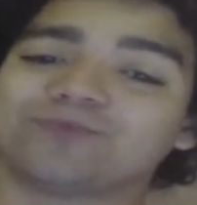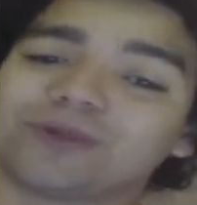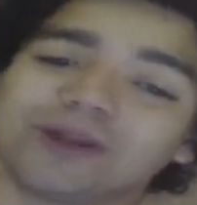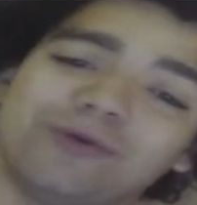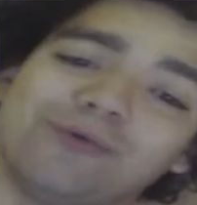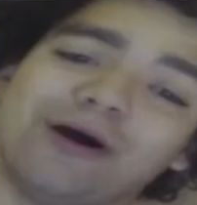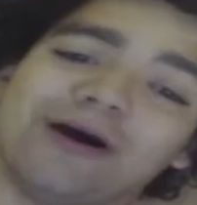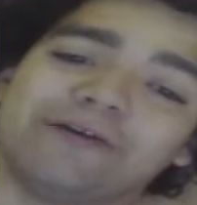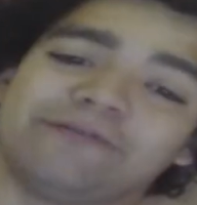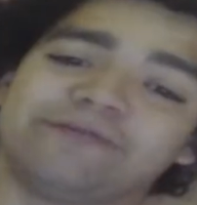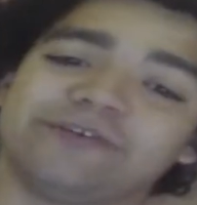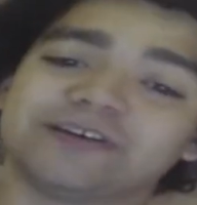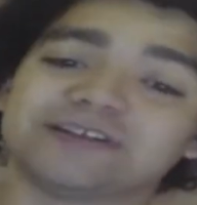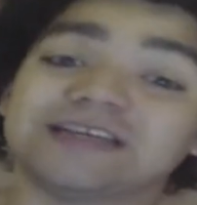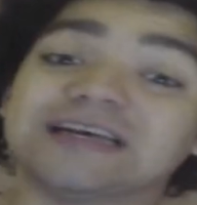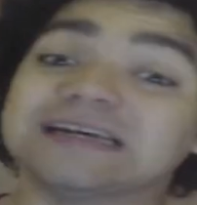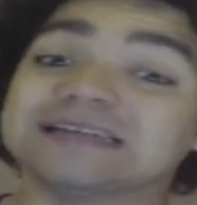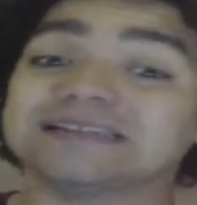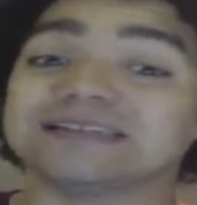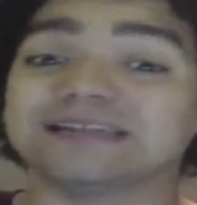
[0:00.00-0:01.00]
well, first
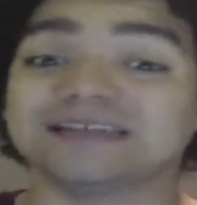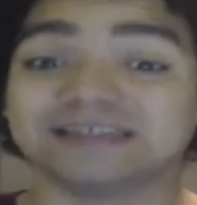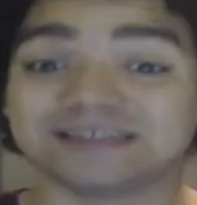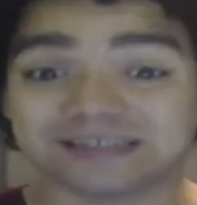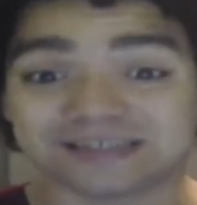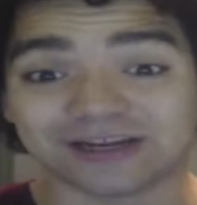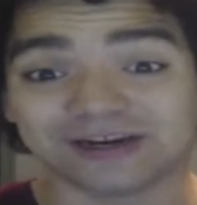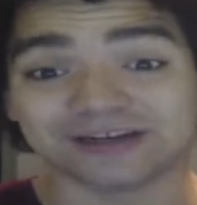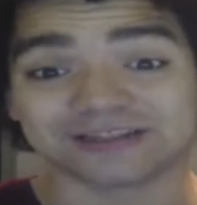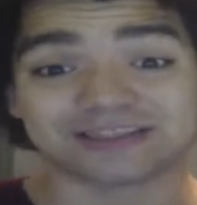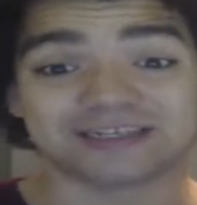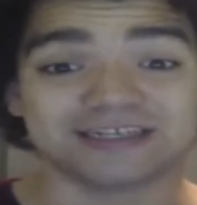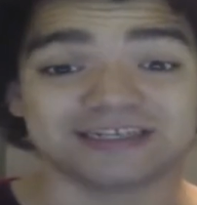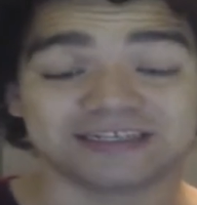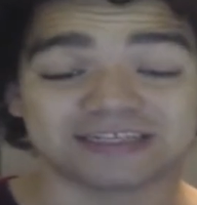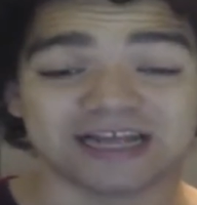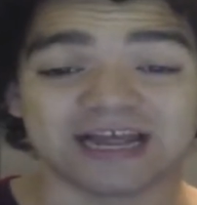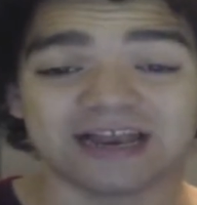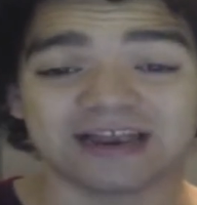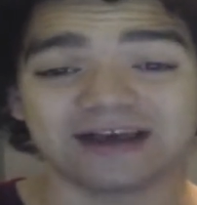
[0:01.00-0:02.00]
has it starts in
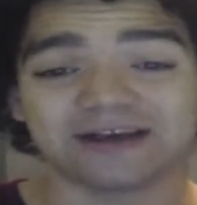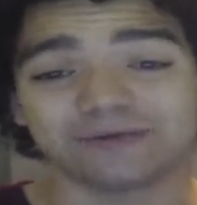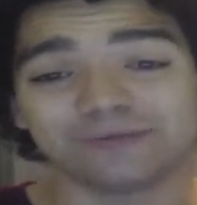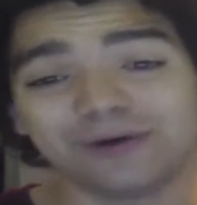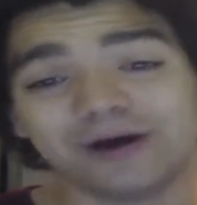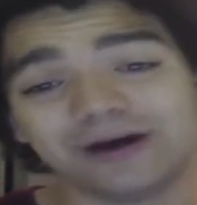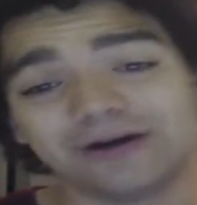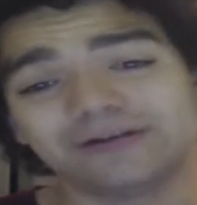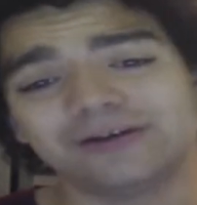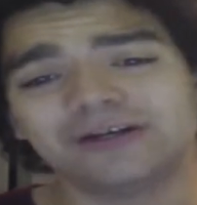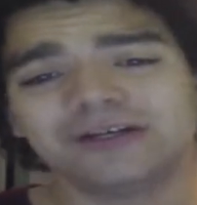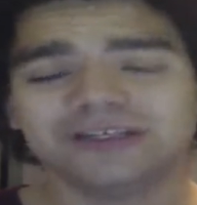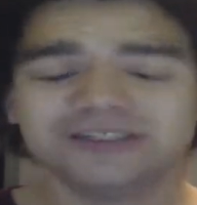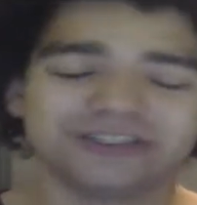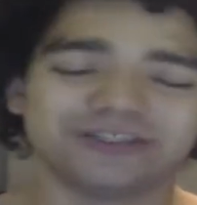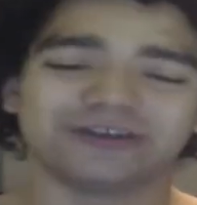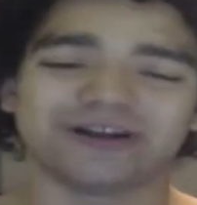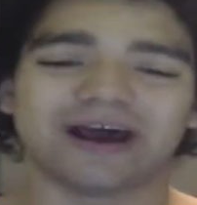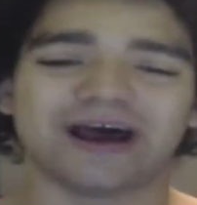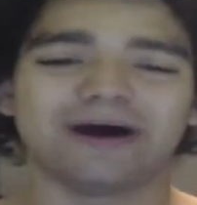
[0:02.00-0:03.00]
his head like, well,
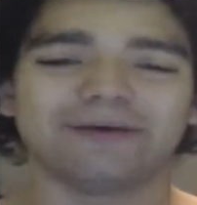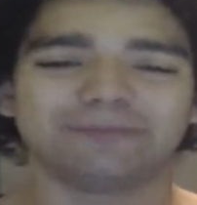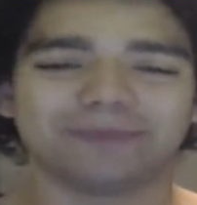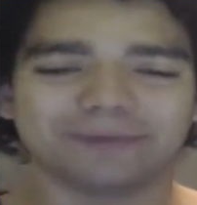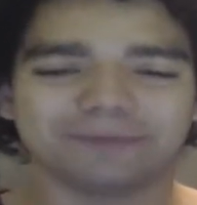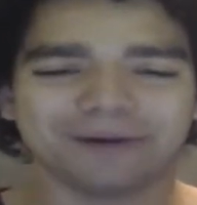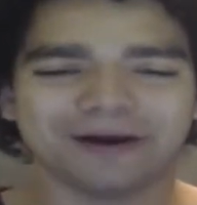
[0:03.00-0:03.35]
should I help him?